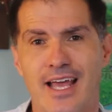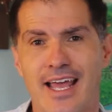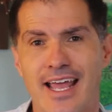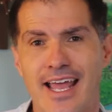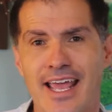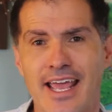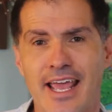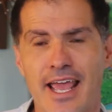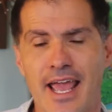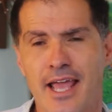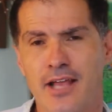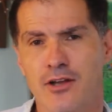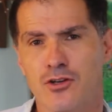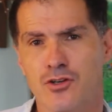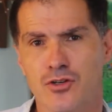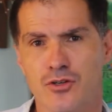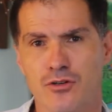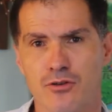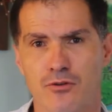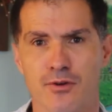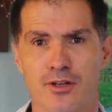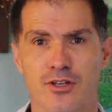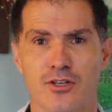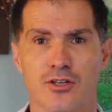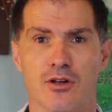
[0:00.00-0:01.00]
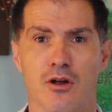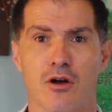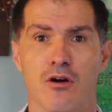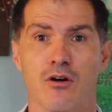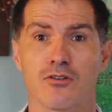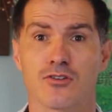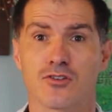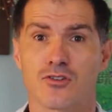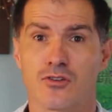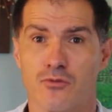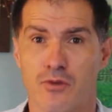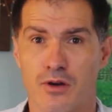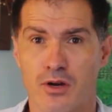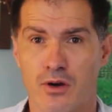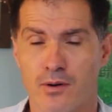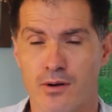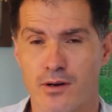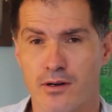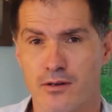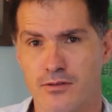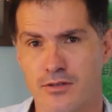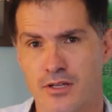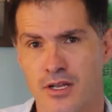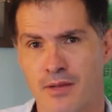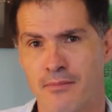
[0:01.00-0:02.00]
A H U, which also
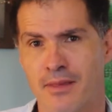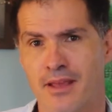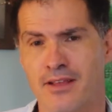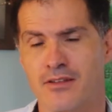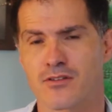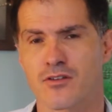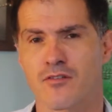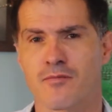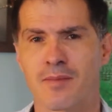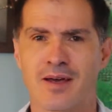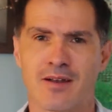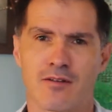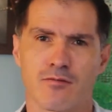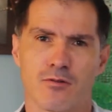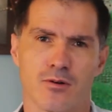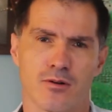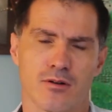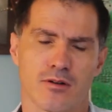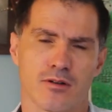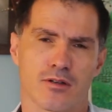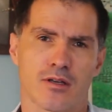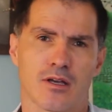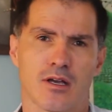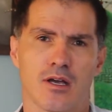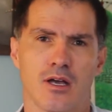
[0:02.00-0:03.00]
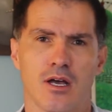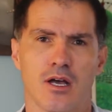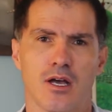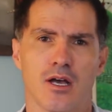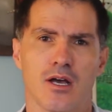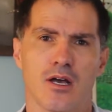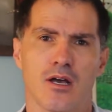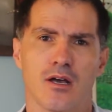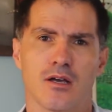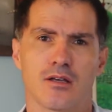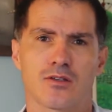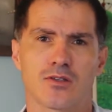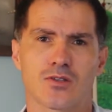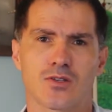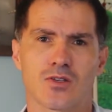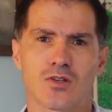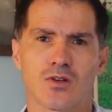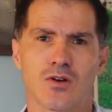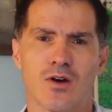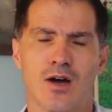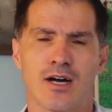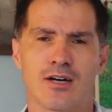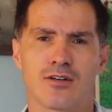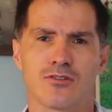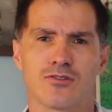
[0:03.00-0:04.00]
requires an immense amount of work. So
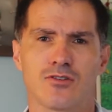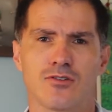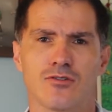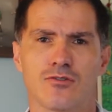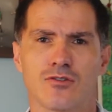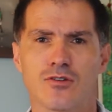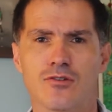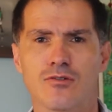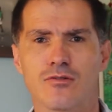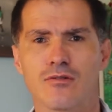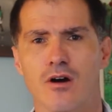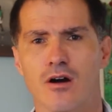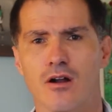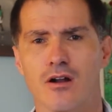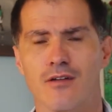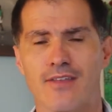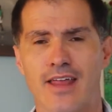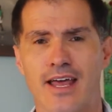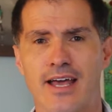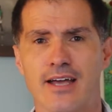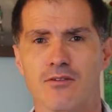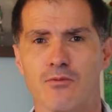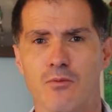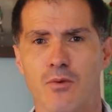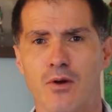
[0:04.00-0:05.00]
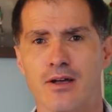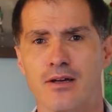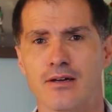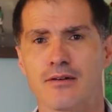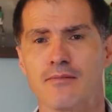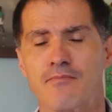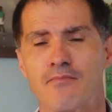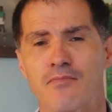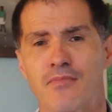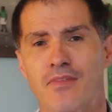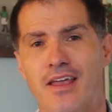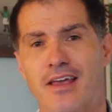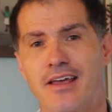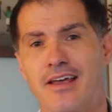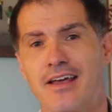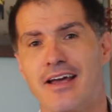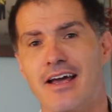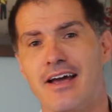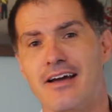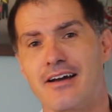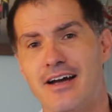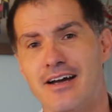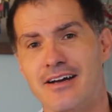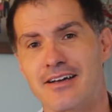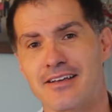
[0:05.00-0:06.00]
how do you do all that? Well,
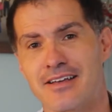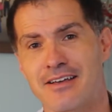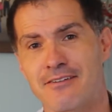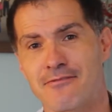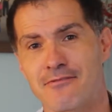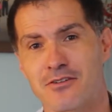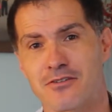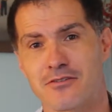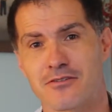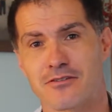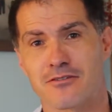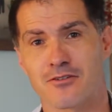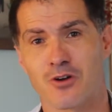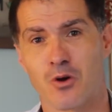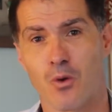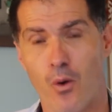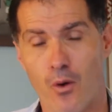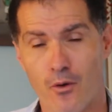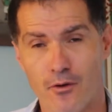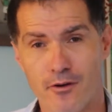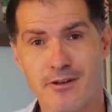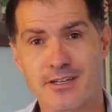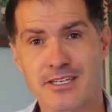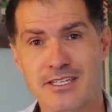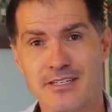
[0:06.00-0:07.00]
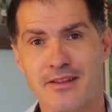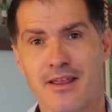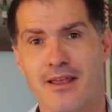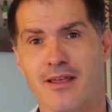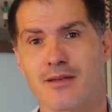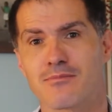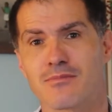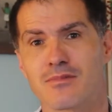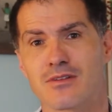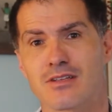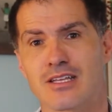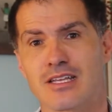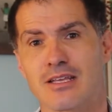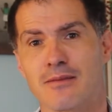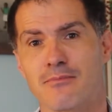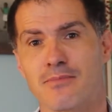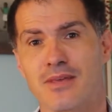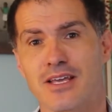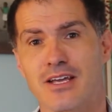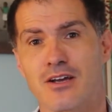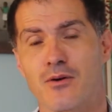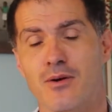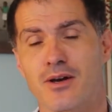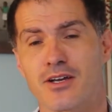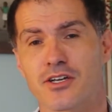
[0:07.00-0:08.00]
after quarrying them, the
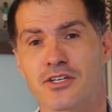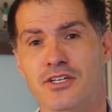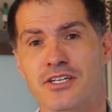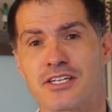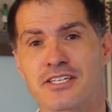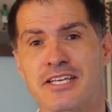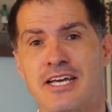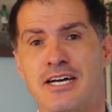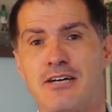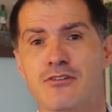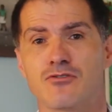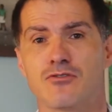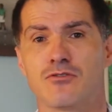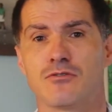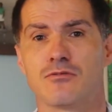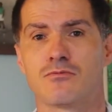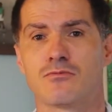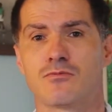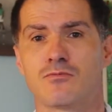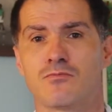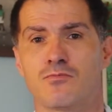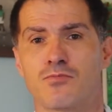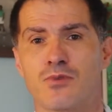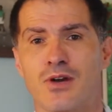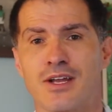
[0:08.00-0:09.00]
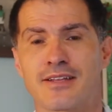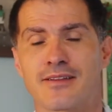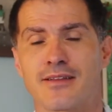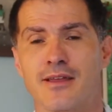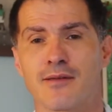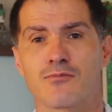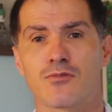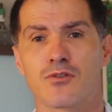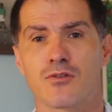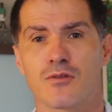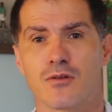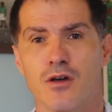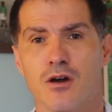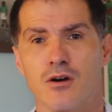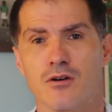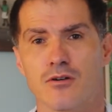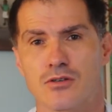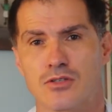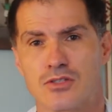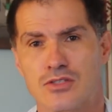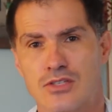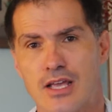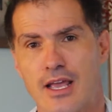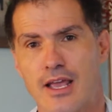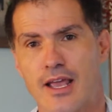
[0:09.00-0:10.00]
big question is how do you bring them to the
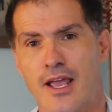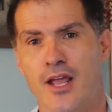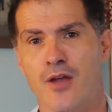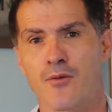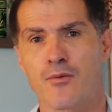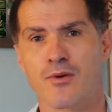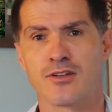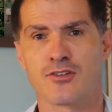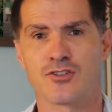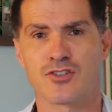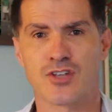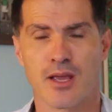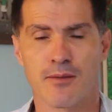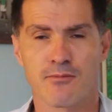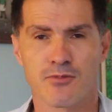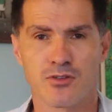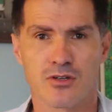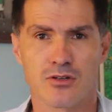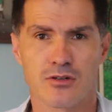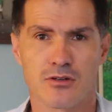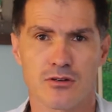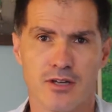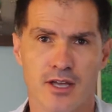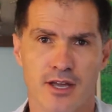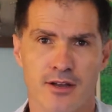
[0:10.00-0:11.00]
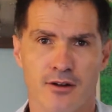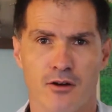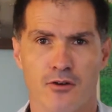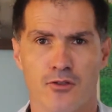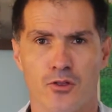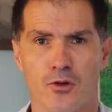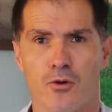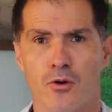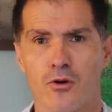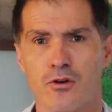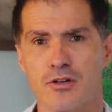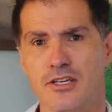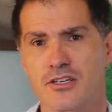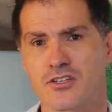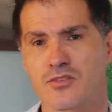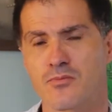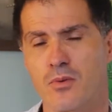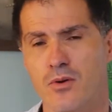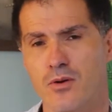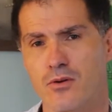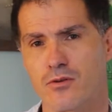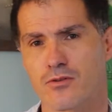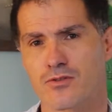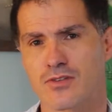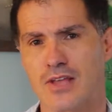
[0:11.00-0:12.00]
coast? And when James Cook and other early
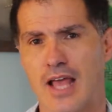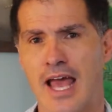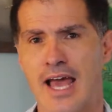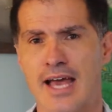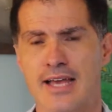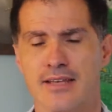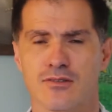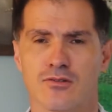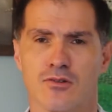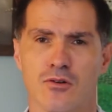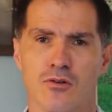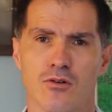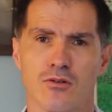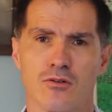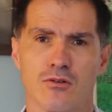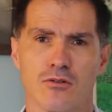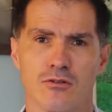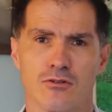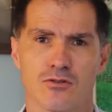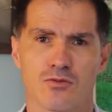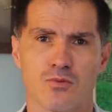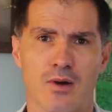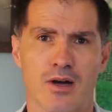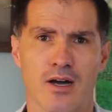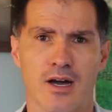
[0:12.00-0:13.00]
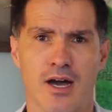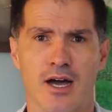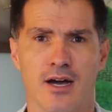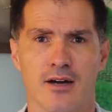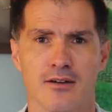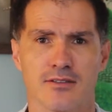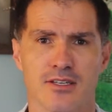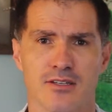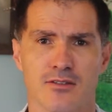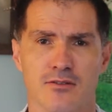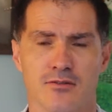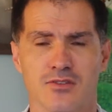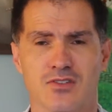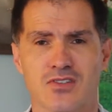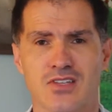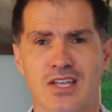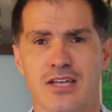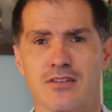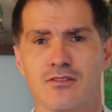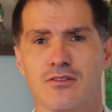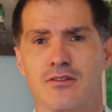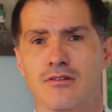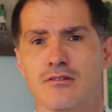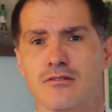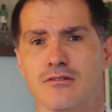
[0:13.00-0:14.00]
explorers asked the locals, well, how did those
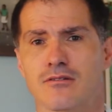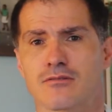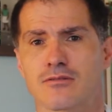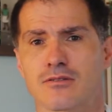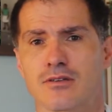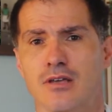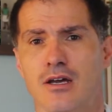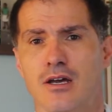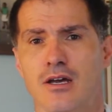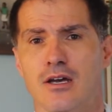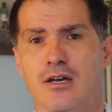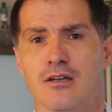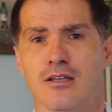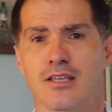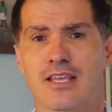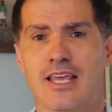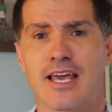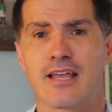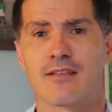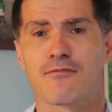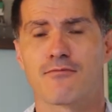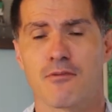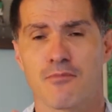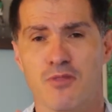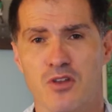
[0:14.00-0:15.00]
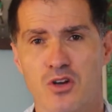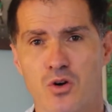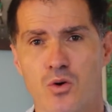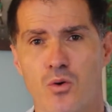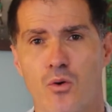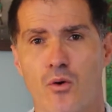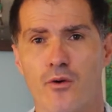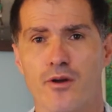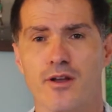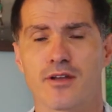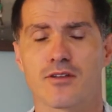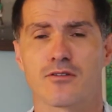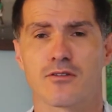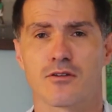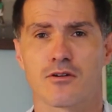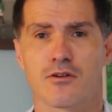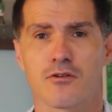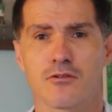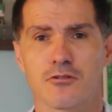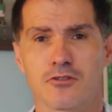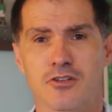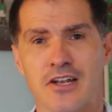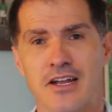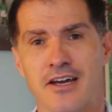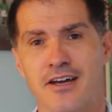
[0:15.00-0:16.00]
statues get from the quarry to the
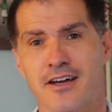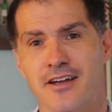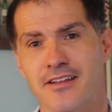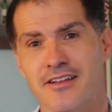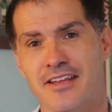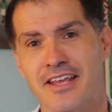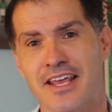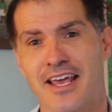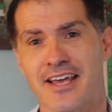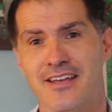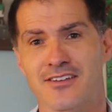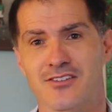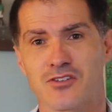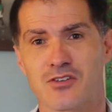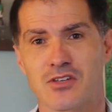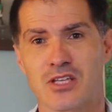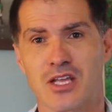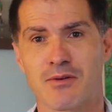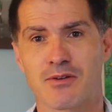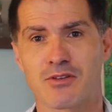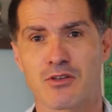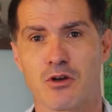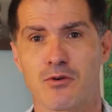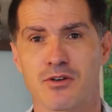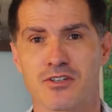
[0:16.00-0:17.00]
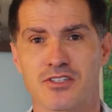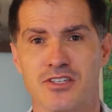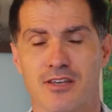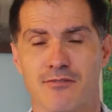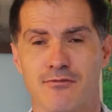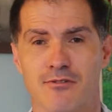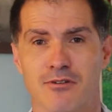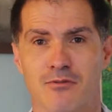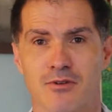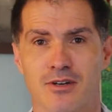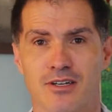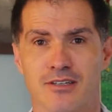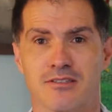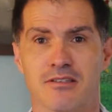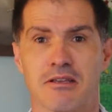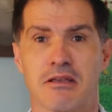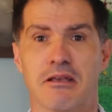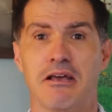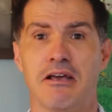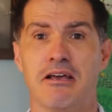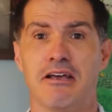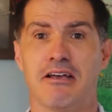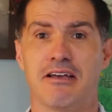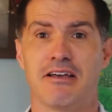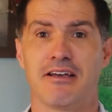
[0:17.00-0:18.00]
coastline? The answer that was always given was,
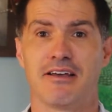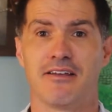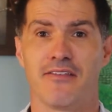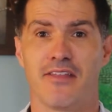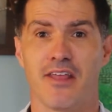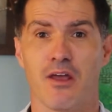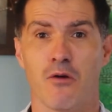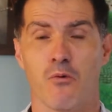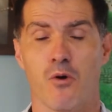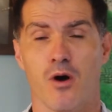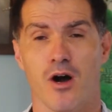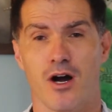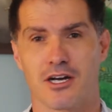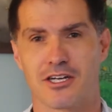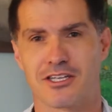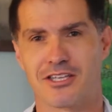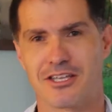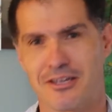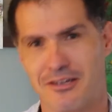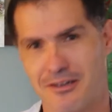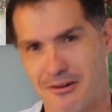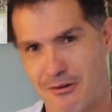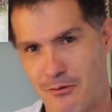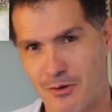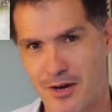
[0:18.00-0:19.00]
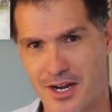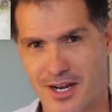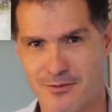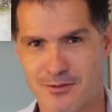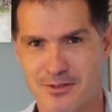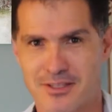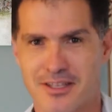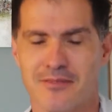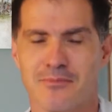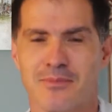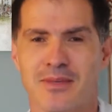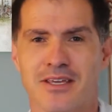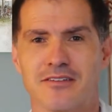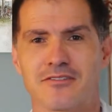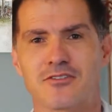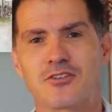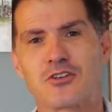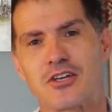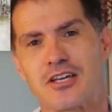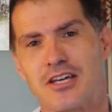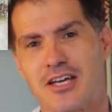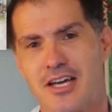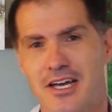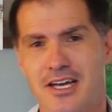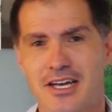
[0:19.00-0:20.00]
they walked, whatever that means.
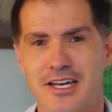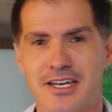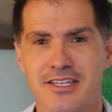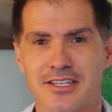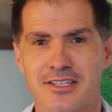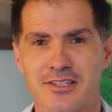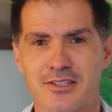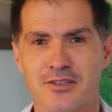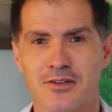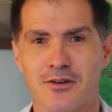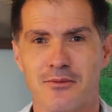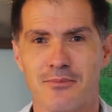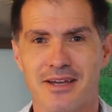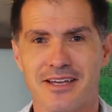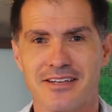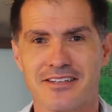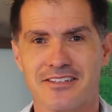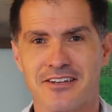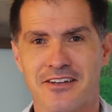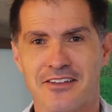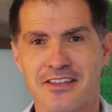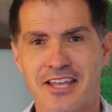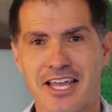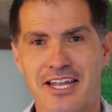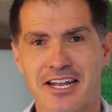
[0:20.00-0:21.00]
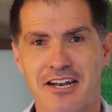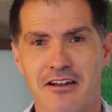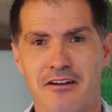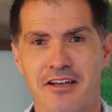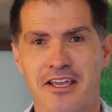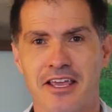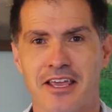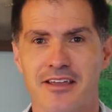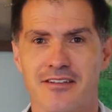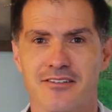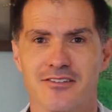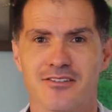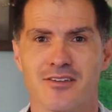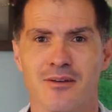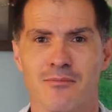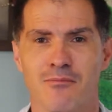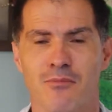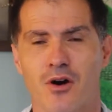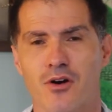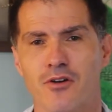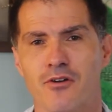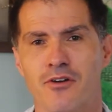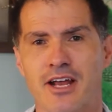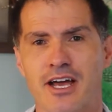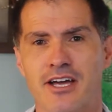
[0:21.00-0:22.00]
So based on that little hint, some
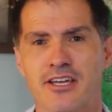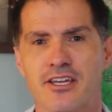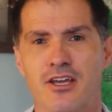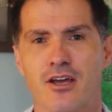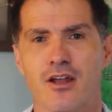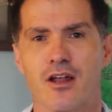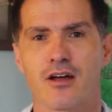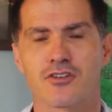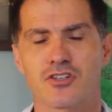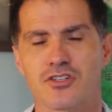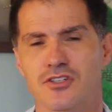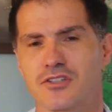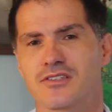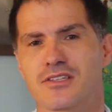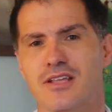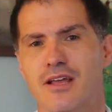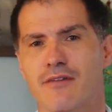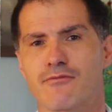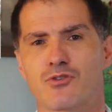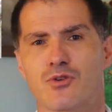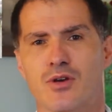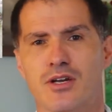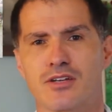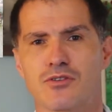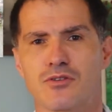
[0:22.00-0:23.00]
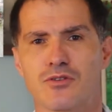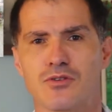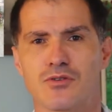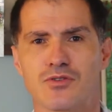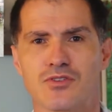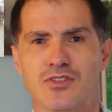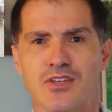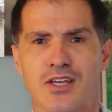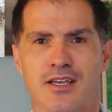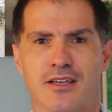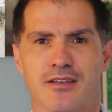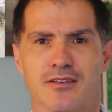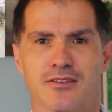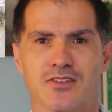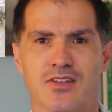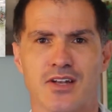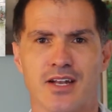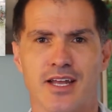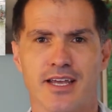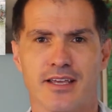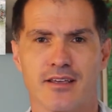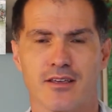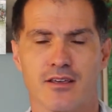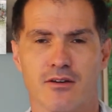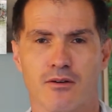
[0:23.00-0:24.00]
modern archaeologists have tried to do things
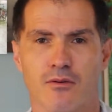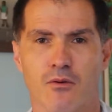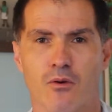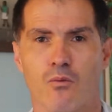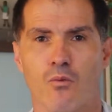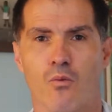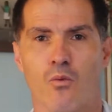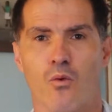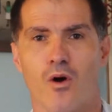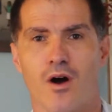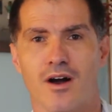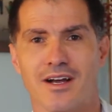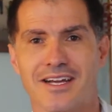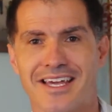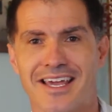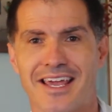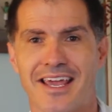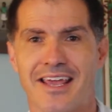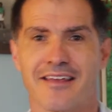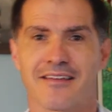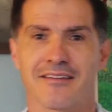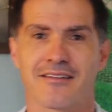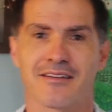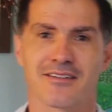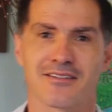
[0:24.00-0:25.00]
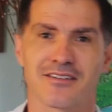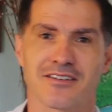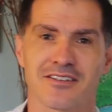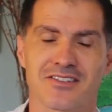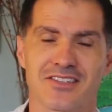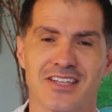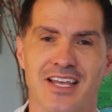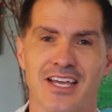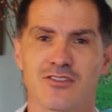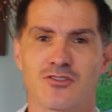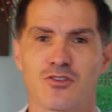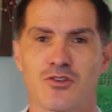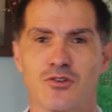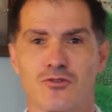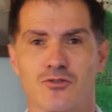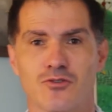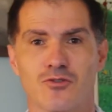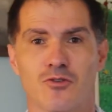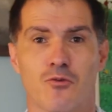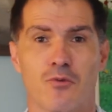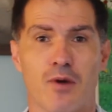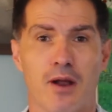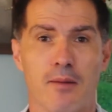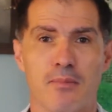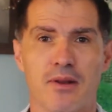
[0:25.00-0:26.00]
like walking the statues
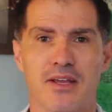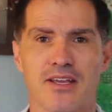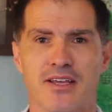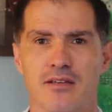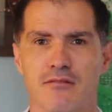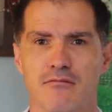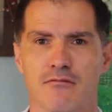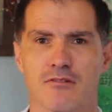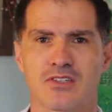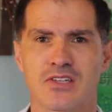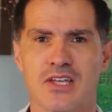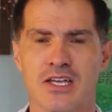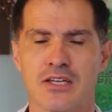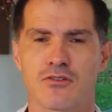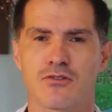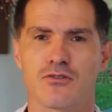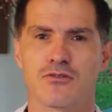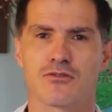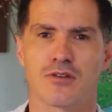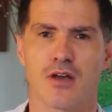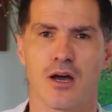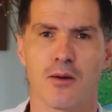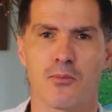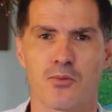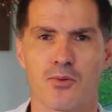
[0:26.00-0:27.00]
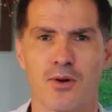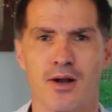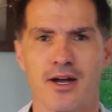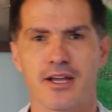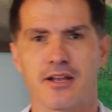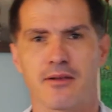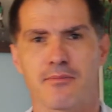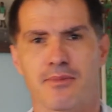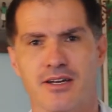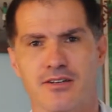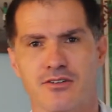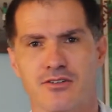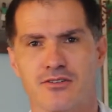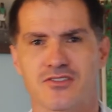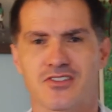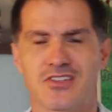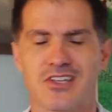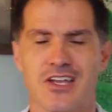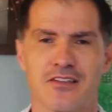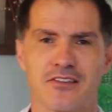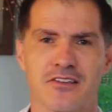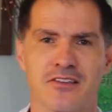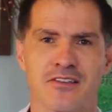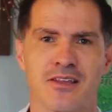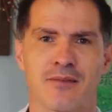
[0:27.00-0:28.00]
or replicas of the statues upright by just
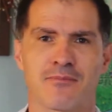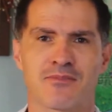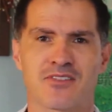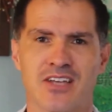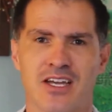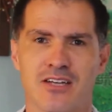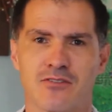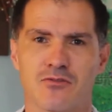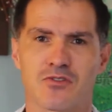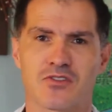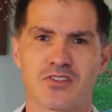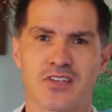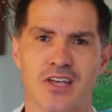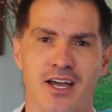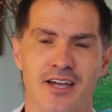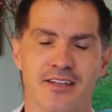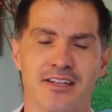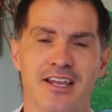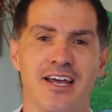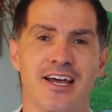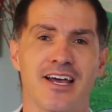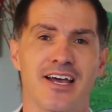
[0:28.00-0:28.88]
tilting them side to side.